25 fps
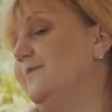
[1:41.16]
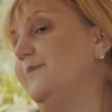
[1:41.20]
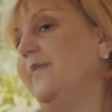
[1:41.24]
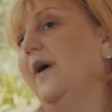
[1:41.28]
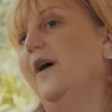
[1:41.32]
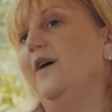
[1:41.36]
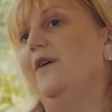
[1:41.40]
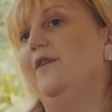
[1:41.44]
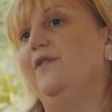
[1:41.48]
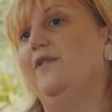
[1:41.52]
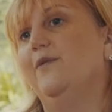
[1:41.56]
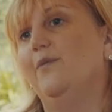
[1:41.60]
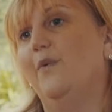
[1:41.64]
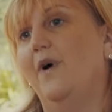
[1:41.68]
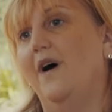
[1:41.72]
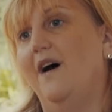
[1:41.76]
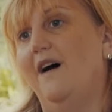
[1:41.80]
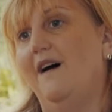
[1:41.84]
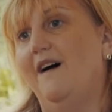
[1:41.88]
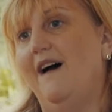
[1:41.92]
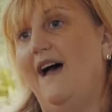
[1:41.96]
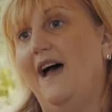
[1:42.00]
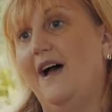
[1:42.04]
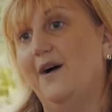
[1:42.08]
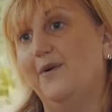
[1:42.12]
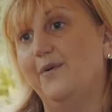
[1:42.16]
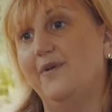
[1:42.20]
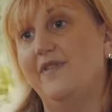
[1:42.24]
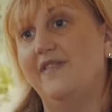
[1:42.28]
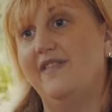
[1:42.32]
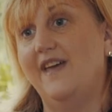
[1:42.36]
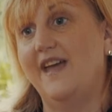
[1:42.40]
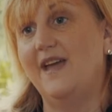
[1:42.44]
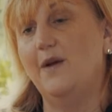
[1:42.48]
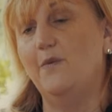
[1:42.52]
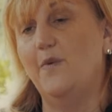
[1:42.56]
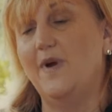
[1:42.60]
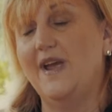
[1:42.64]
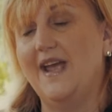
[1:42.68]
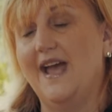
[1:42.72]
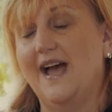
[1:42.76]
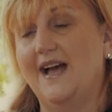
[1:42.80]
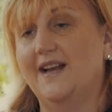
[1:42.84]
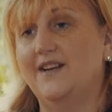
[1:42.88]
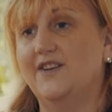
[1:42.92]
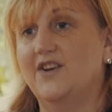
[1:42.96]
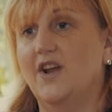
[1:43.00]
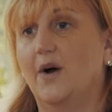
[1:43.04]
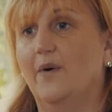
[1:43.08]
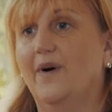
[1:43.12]
both were healthy, we
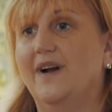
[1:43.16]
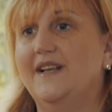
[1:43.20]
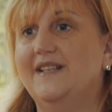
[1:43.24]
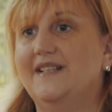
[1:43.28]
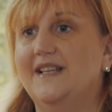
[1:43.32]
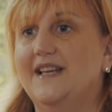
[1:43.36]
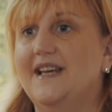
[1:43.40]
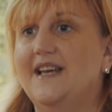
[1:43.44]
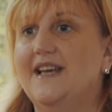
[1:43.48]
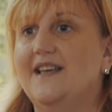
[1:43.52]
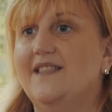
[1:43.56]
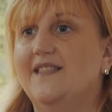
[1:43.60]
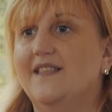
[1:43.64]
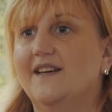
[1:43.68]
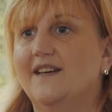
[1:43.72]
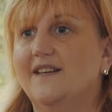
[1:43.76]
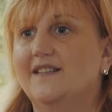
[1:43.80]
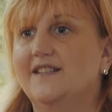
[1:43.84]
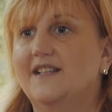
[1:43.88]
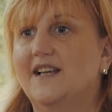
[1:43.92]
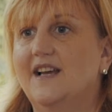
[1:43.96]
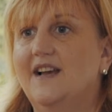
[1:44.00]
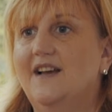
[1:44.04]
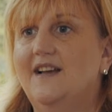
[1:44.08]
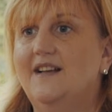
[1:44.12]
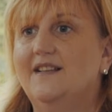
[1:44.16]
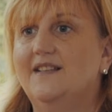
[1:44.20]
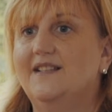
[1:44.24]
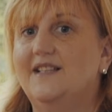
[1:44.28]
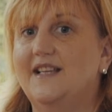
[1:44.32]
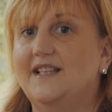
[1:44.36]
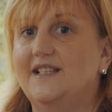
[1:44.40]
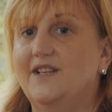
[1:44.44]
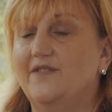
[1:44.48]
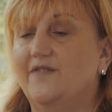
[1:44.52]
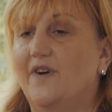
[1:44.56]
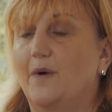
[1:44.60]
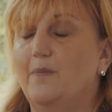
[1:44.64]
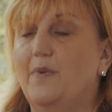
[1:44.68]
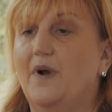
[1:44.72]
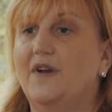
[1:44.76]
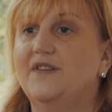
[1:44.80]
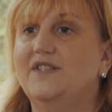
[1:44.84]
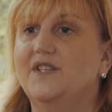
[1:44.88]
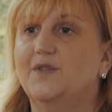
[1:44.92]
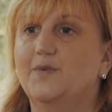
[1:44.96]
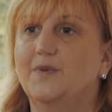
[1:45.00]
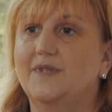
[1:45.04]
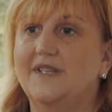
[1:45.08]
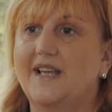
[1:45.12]
had no idea that cystic
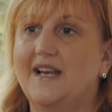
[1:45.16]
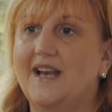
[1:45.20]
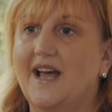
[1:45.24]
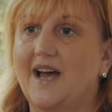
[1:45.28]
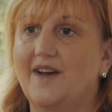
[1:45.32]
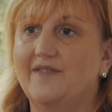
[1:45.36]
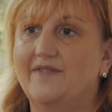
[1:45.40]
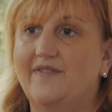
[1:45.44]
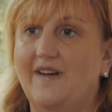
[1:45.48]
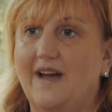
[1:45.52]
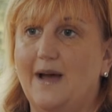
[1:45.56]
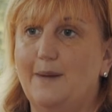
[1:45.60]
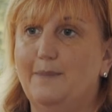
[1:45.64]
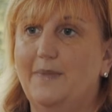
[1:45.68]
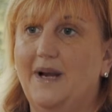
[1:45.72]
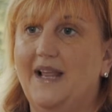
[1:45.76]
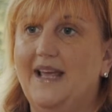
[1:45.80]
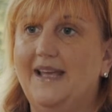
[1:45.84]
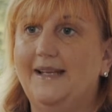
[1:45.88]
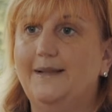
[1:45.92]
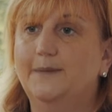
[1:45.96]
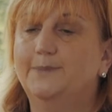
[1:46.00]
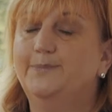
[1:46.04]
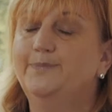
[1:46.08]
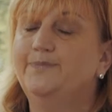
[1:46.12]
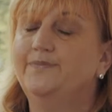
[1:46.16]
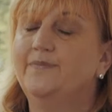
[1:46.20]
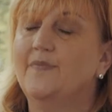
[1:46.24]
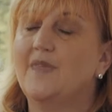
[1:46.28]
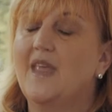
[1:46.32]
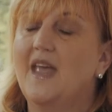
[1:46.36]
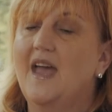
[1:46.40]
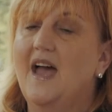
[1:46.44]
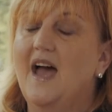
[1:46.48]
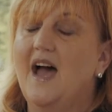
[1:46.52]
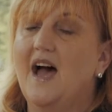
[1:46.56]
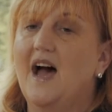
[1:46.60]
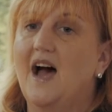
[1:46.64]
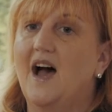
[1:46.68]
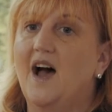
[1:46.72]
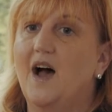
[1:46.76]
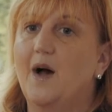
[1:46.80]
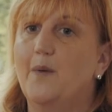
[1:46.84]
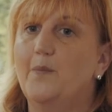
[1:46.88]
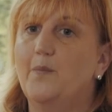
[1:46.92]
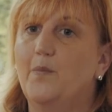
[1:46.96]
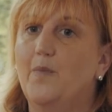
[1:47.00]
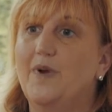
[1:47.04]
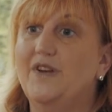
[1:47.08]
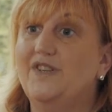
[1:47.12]
fibrosis was in our family,
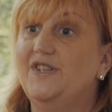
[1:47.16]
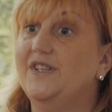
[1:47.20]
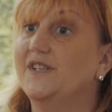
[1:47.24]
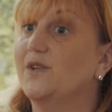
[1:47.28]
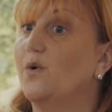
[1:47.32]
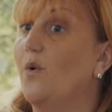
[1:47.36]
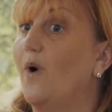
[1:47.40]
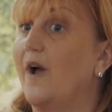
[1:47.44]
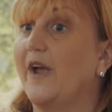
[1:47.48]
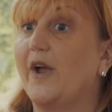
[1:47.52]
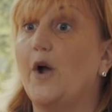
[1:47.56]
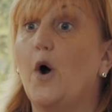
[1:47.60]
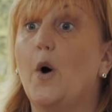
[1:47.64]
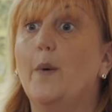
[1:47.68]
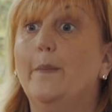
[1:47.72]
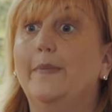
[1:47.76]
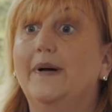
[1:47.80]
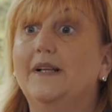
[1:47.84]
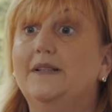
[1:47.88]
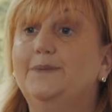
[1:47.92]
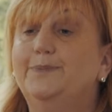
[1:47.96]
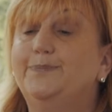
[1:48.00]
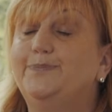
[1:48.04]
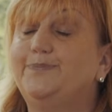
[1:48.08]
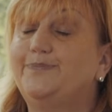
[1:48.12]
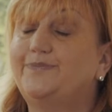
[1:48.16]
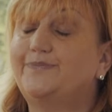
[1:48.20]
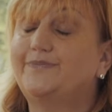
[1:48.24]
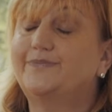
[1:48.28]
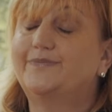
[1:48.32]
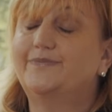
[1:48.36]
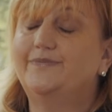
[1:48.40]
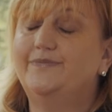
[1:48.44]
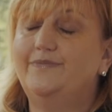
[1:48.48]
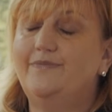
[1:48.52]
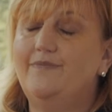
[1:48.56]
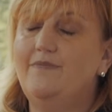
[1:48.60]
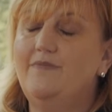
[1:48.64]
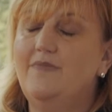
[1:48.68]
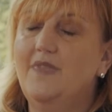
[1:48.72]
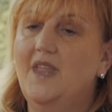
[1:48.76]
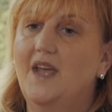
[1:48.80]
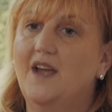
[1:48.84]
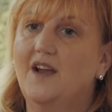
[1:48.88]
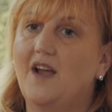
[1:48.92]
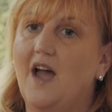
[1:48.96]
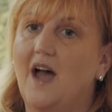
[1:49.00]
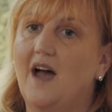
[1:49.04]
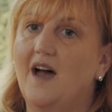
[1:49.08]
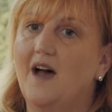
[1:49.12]
which is quite common.
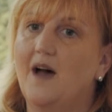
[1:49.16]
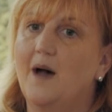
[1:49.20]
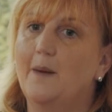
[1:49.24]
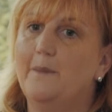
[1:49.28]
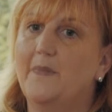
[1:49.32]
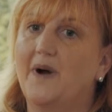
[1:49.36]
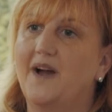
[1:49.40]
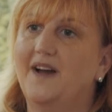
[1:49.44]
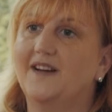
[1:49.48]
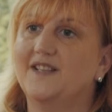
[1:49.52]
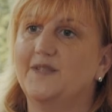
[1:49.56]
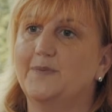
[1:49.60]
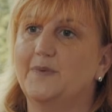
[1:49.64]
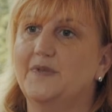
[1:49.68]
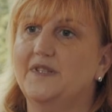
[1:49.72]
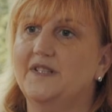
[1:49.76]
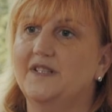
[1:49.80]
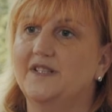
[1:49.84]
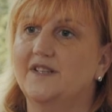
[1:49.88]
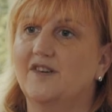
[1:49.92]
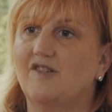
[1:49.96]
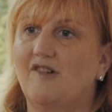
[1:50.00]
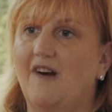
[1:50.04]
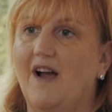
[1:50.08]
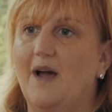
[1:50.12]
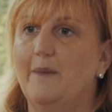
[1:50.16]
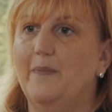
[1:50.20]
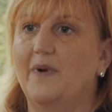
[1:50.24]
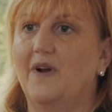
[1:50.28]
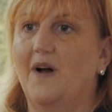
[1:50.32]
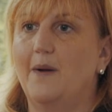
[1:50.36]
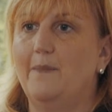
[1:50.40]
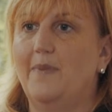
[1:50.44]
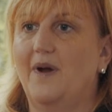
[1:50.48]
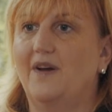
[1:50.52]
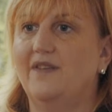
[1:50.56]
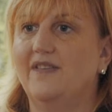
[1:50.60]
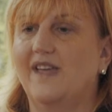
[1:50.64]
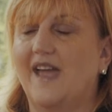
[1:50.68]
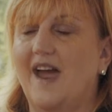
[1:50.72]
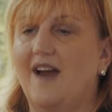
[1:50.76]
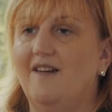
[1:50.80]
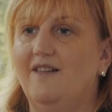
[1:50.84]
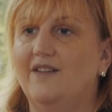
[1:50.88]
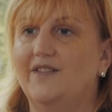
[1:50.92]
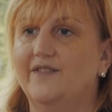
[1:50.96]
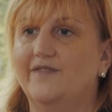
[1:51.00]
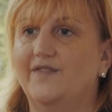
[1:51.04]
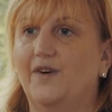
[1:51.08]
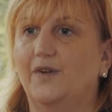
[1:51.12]
My husband Graham and I both
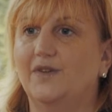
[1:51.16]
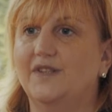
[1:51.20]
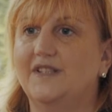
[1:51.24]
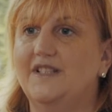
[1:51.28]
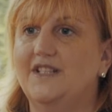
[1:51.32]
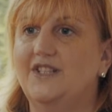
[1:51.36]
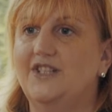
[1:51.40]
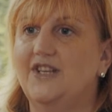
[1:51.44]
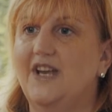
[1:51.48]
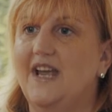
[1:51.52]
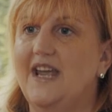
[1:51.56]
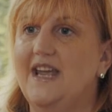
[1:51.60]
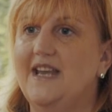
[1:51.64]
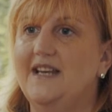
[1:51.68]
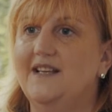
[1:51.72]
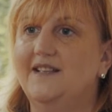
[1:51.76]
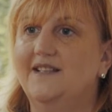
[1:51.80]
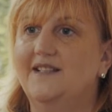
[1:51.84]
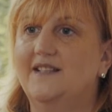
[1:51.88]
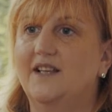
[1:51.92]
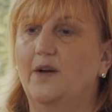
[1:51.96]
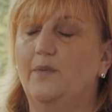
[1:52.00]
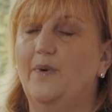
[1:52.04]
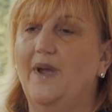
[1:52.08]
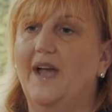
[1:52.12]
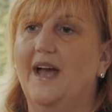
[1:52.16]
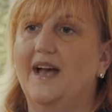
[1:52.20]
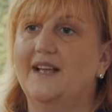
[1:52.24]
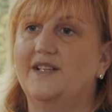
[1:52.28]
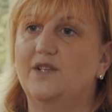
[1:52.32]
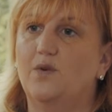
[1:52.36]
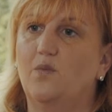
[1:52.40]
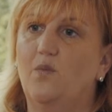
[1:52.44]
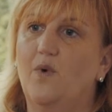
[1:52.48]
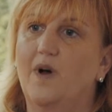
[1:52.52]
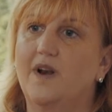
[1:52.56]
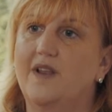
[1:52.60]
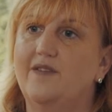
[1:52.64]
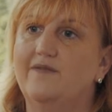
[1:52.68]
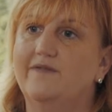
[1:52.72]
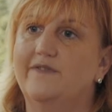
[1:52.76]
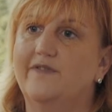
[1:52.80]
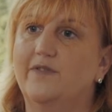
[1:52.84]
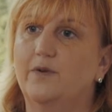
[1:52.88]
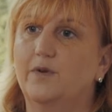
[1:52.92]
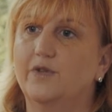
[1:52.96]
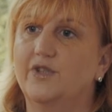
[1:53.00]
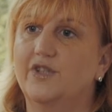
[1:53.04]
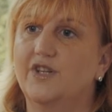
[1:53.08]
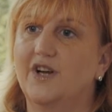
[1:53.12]
carry the faulty gene, so we had a 1 in
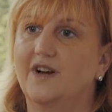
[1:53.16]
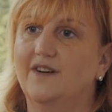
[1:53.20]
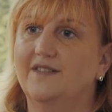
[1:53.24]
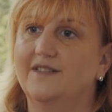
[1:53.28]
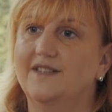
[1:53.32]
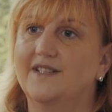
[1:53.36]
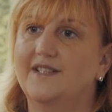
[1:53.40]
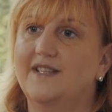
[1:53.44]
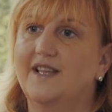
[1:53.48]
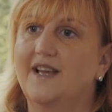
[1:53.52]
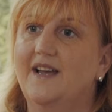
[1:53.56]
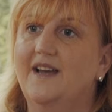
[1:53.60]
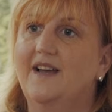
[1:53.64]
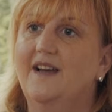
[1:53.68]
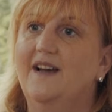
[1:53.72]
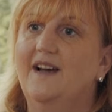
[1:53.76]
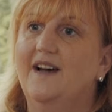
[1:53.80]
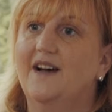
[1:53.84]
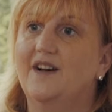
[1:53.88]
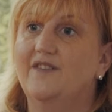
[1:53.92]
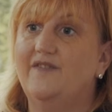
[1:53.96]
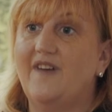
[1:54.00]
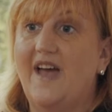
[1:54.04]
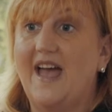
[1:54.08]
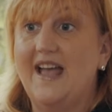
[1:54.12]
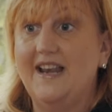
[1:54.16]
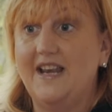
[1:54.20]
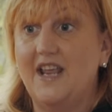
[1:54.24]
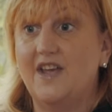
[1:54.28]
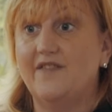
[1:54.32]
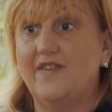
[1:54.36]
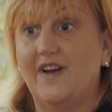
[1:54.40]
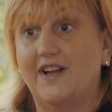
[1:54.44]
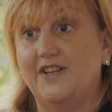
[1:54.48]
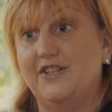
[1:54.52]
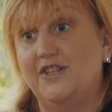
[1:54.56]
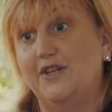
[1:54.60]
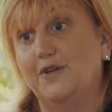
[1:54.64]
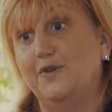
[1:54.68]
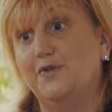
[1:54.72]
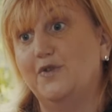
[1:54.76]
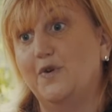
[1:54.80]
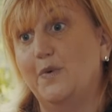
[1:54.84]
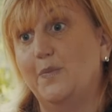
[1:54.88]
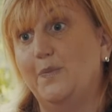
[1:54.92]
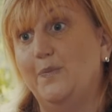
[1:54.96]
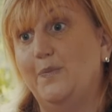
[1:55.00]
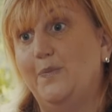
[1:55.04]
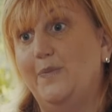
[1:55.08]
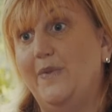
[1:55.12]
4 chance of any of our
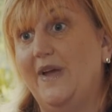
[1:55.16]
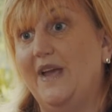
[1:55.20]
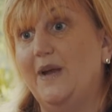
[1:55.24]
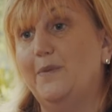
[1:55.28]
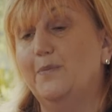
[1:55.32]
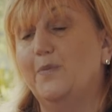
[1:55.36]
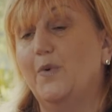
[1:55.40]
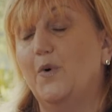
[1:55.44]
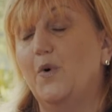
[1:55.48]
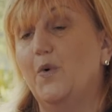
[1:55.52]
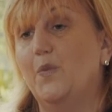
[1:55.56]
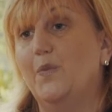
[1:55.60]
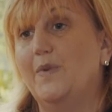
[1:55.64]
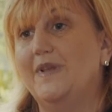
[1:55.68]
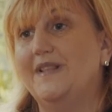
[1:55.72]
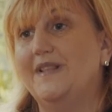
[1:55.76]
children being born with